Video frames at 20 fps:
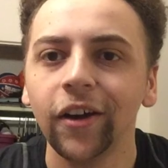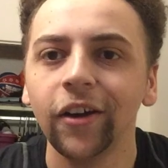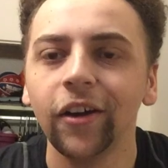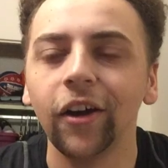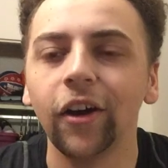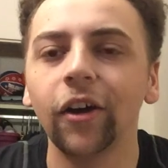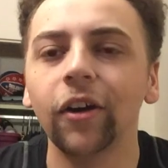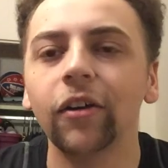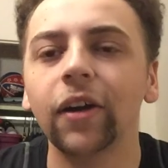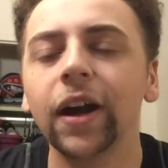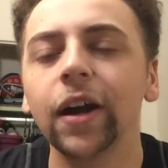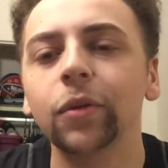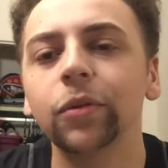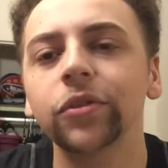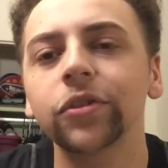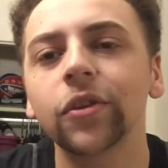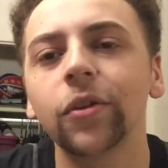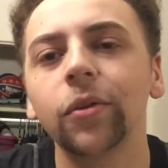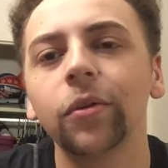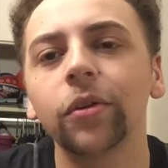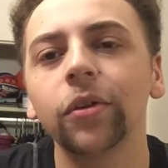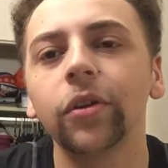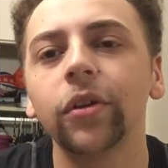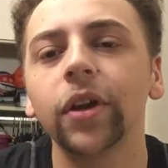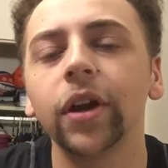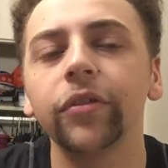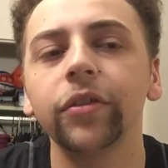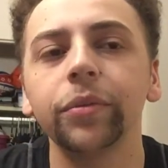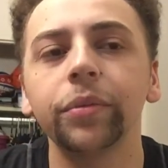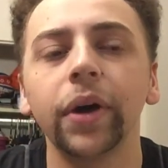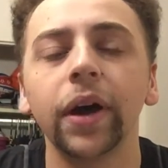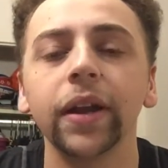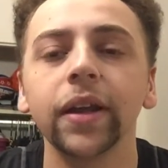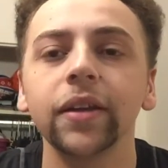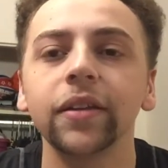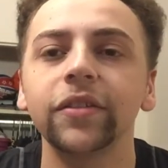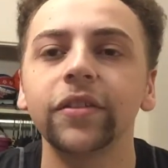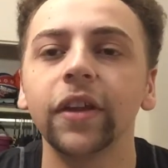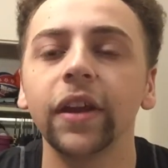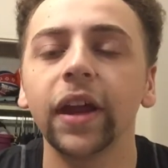All right, what's going on,
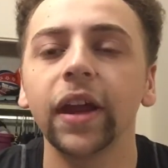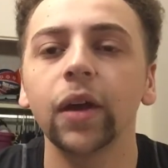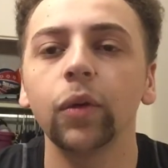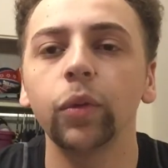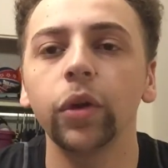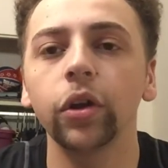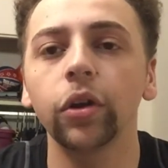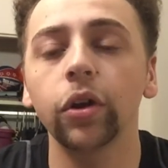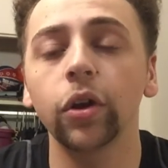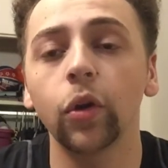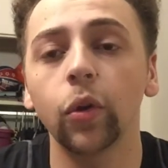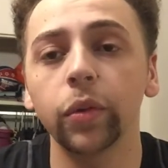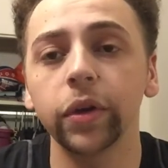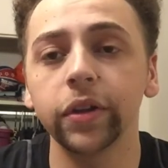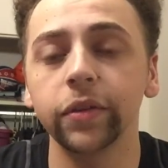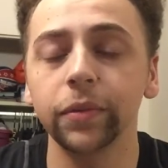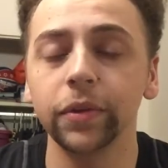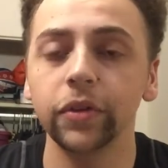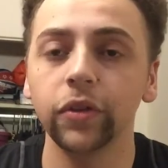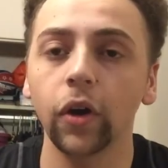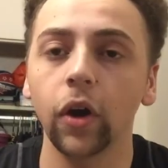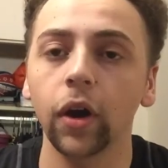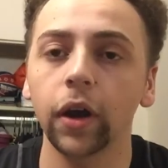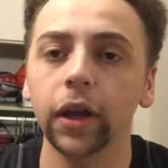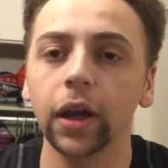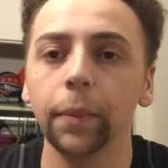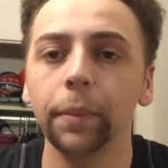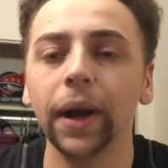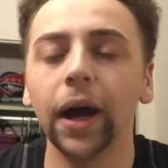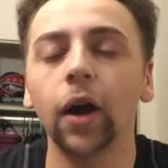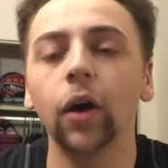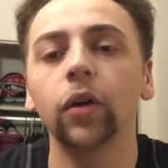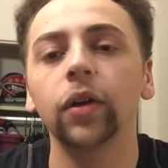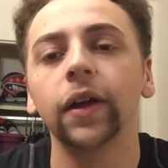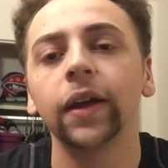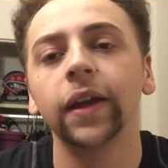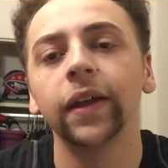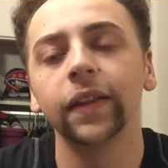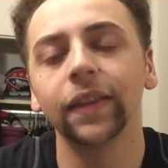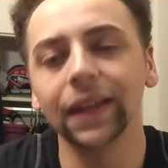everybody? Today we are going to be talking about
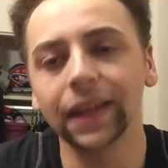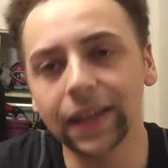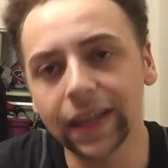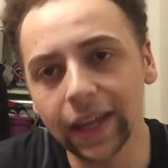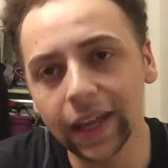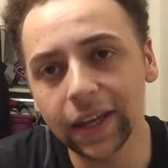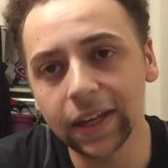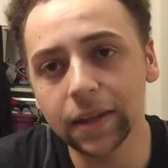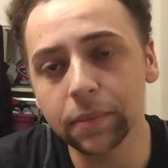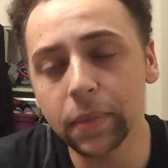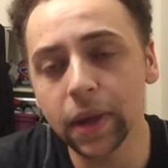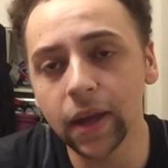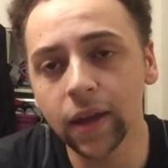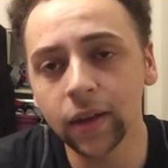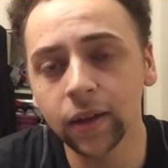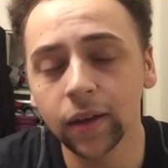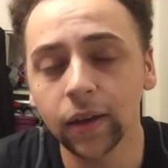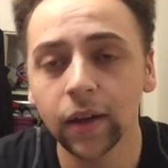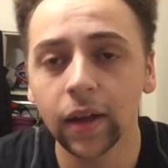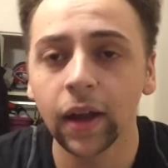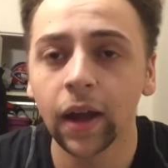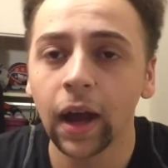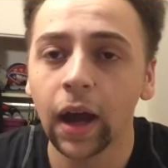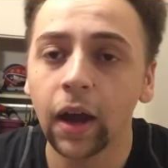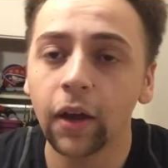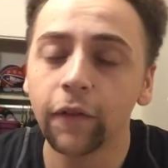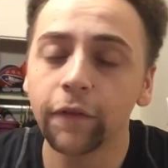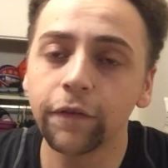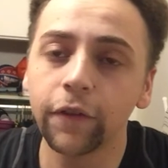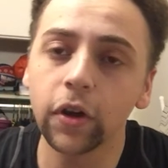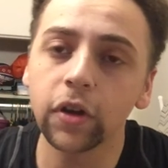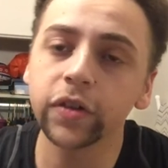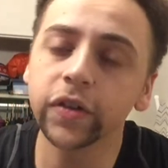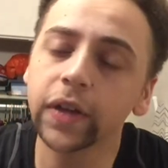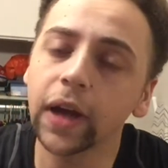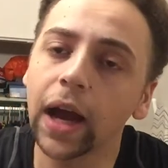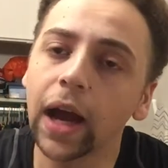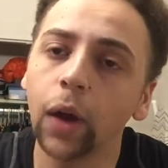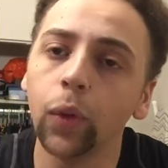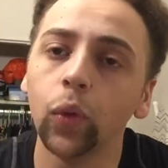the Candyman. First,
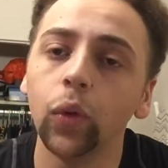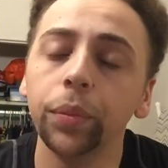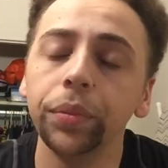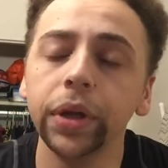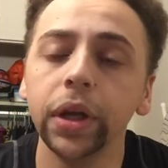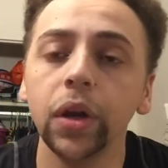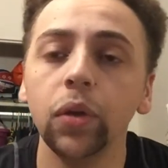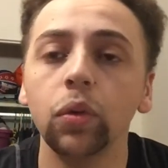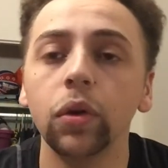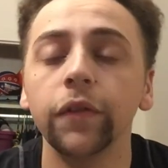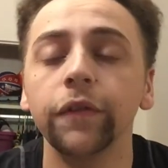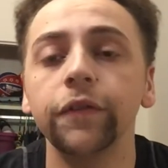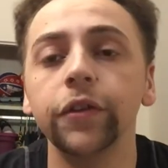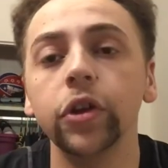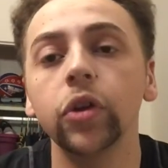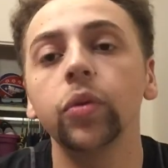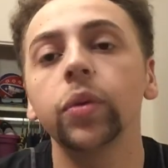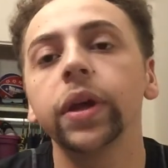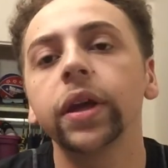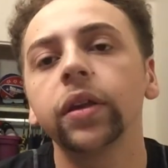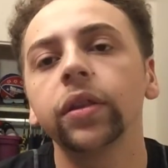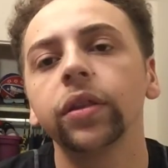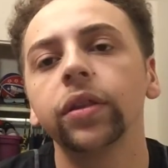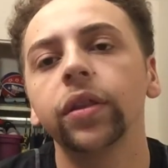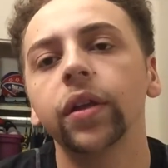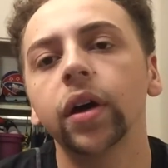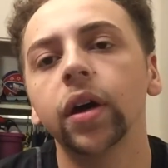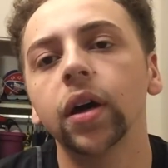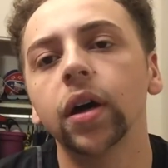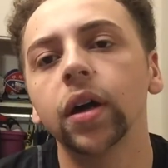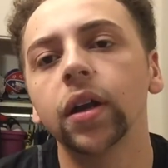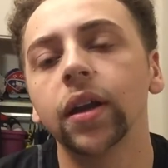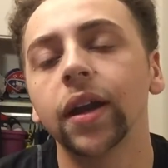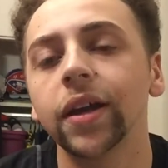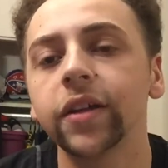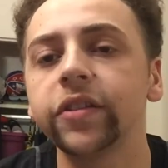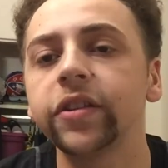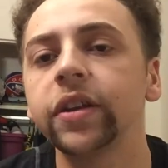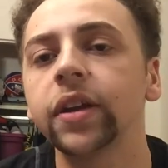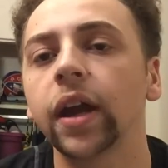I will be reviewing the
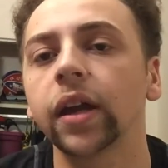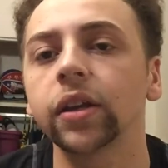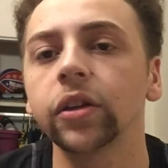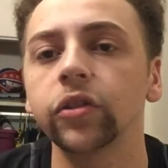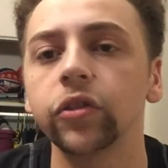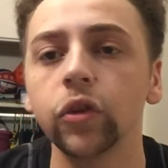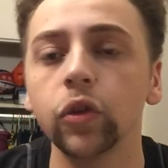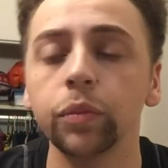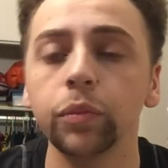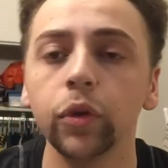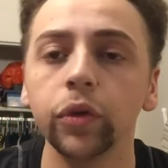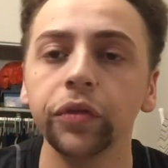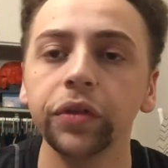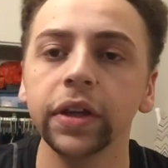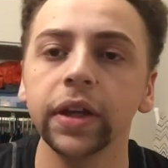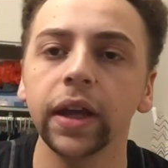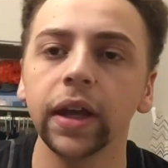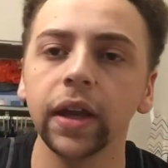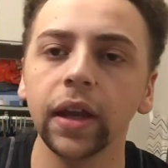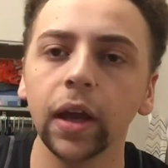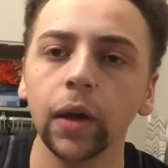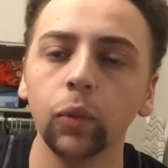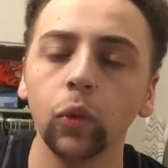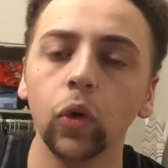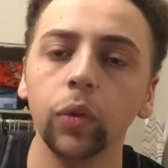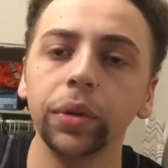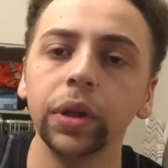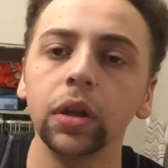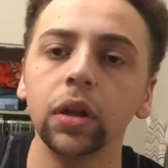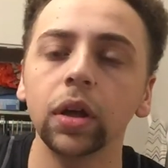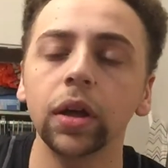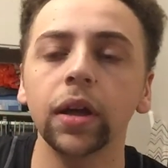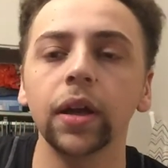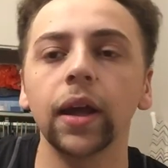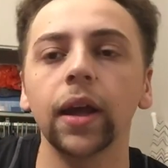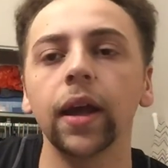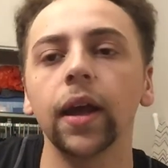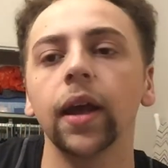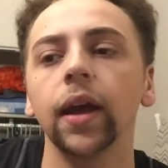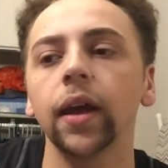1992 movie, and then we'll be looking
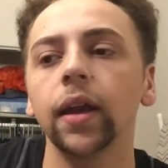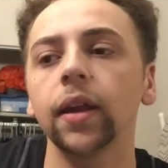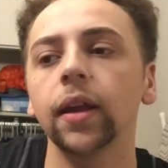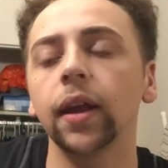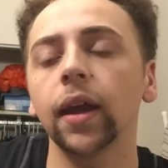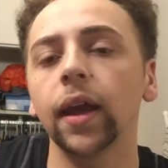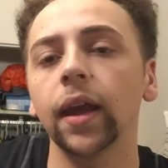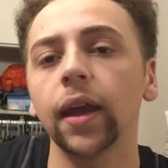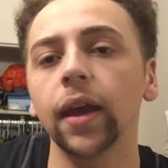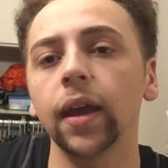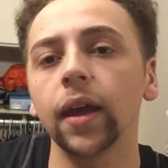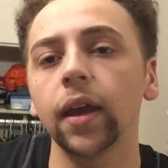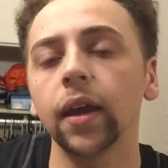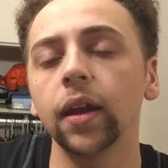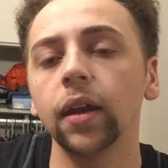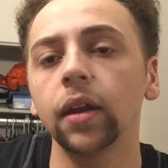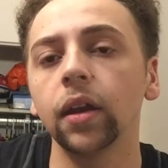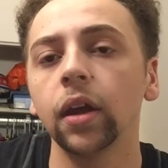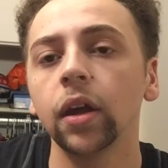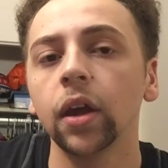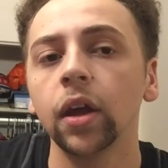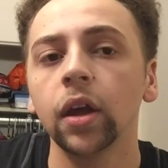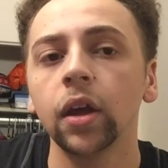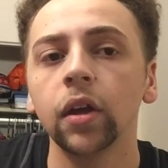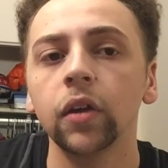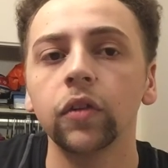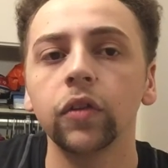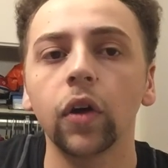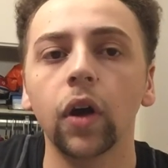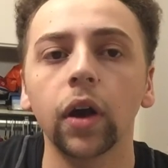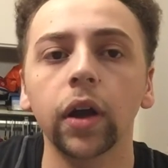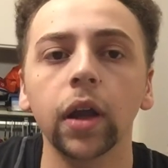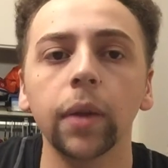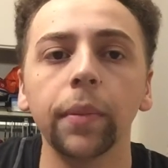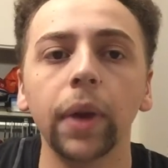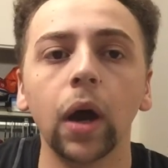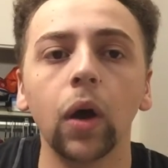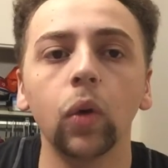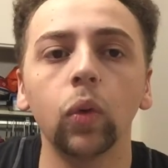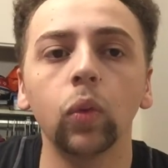ahead and talking
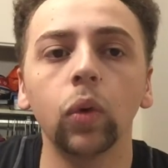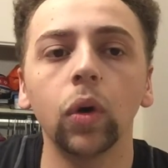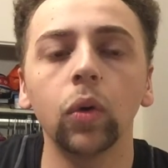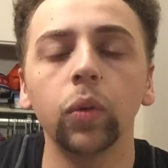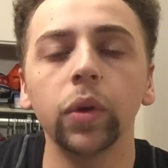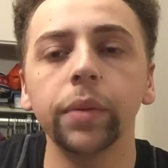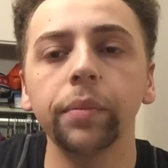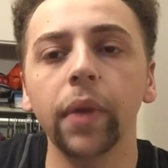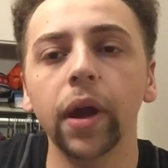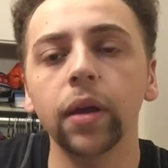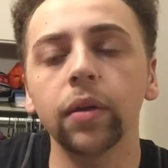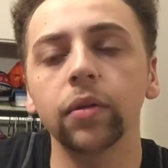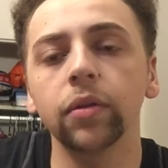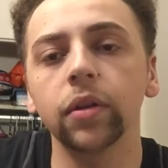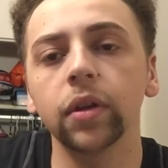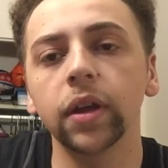about what we might